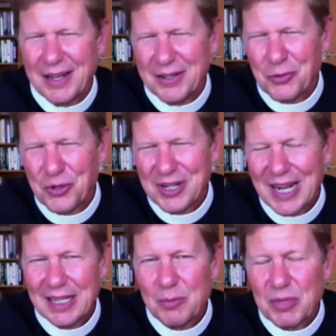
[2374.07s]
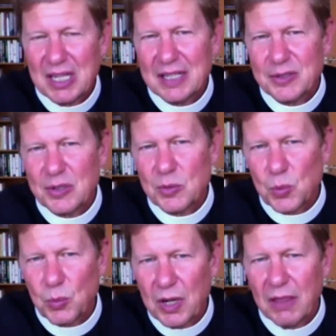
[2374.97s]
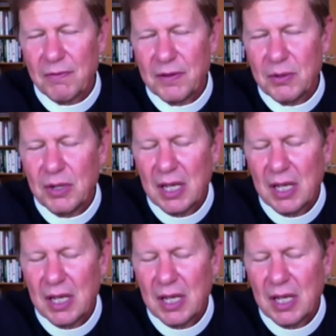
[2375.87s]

Rhode Island because it was one of the few